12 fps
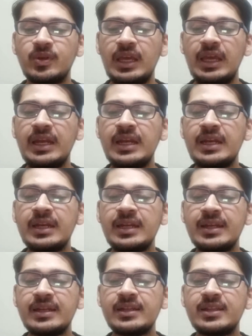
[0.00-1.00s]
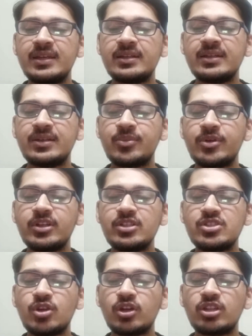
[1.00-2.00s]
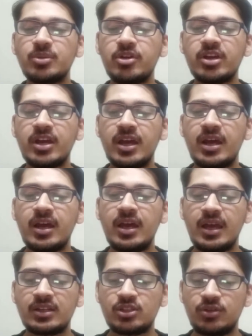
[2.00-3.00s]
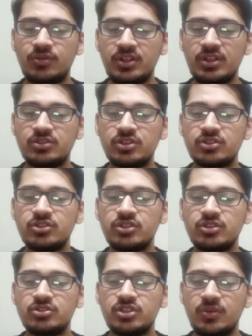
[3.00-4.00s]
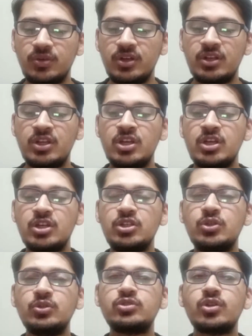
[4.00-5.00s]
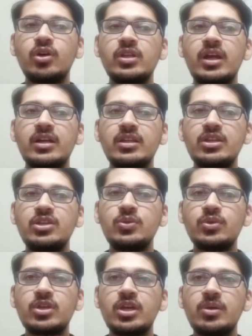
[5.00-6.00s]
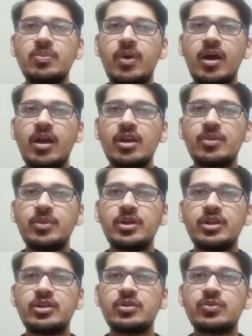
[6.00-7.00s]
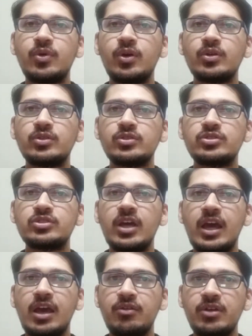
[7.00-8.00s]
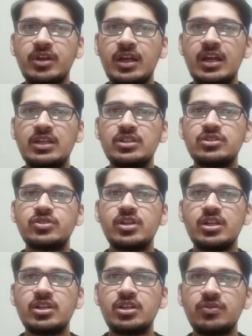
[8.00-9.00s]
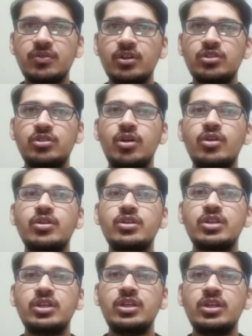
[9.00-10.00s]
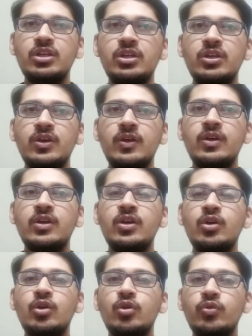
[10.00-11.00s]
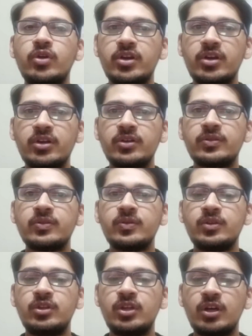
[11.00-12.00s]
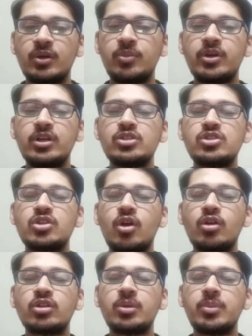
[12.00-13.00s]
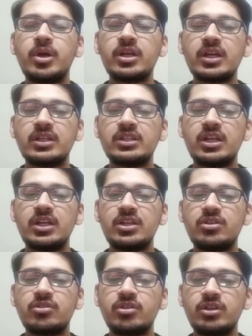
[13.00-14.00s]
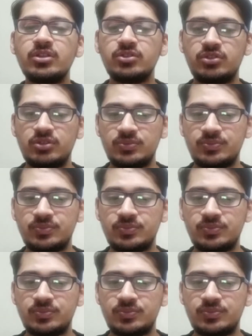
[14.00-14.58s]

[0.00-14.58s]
in the British North America Act of 1867, you saw that the UK Parliament was having a legislative authority over the British North American territories.